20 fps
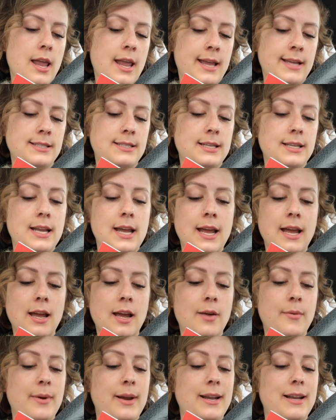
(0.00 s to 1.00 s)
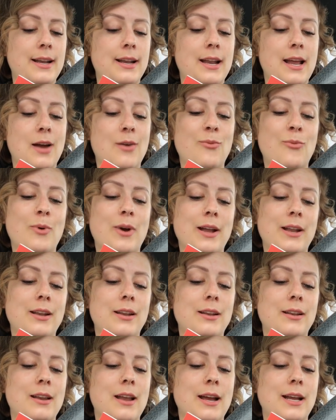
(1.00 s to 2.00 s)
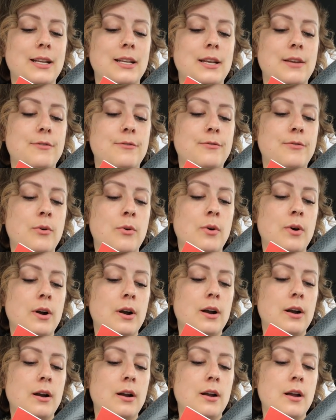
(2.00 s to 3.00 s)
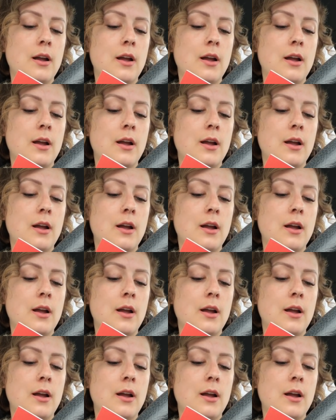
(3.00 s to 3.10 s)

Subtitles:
and today I weighed in at 194.8.